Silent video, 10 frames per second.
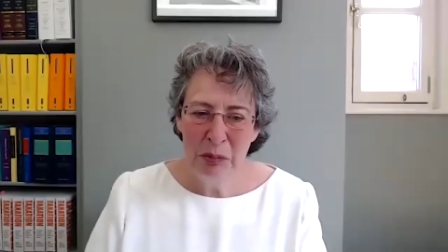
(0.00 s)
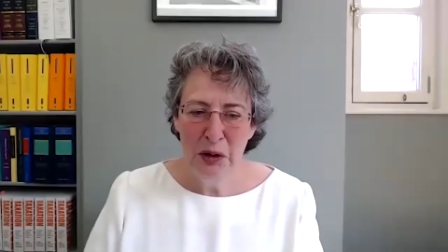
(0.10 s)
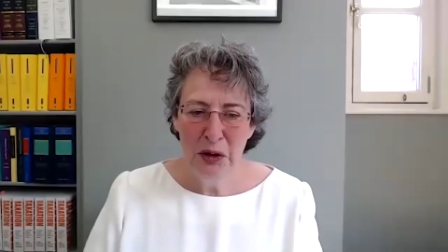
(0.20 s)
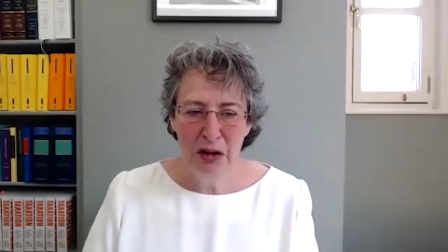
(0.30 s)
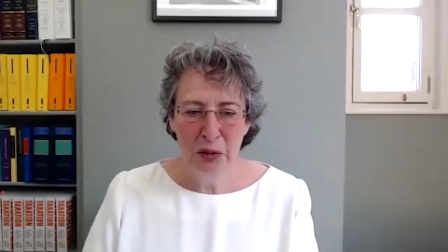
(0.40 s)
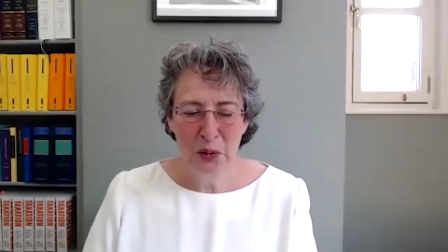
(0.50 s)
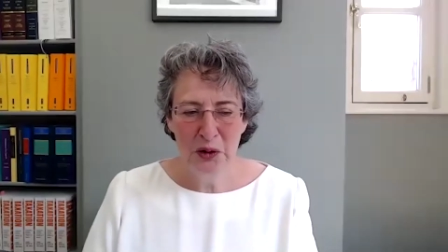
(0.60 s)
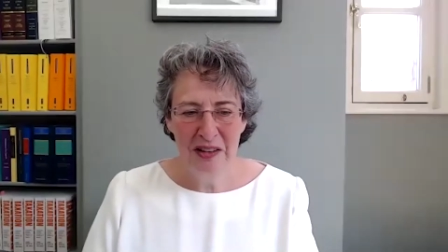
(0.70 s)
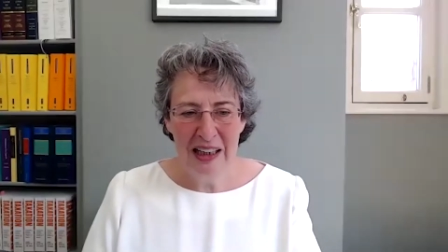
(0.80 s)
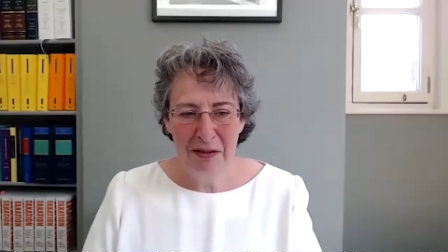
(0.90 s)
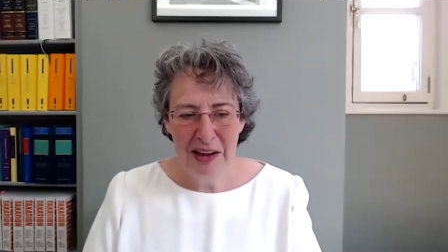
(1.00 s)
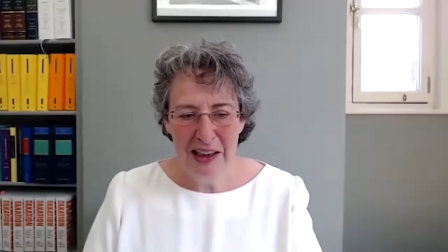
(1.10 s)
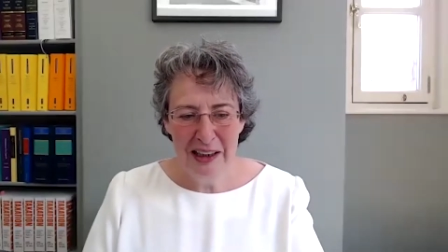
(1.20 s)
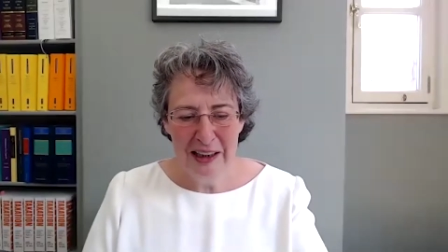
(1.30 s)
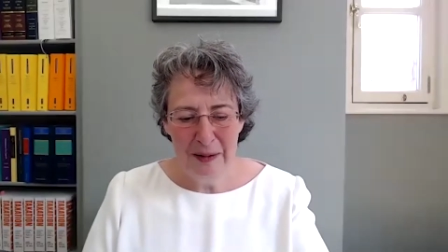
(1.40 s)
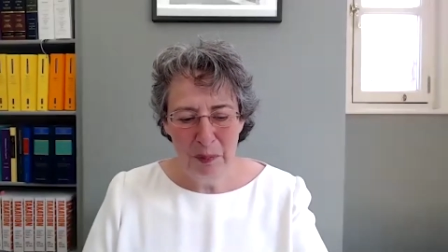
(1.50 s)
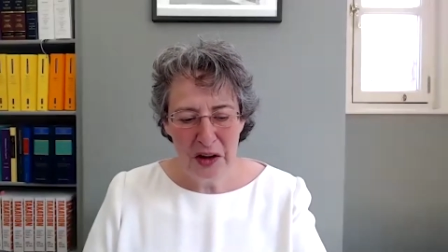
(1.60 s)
move towards having um,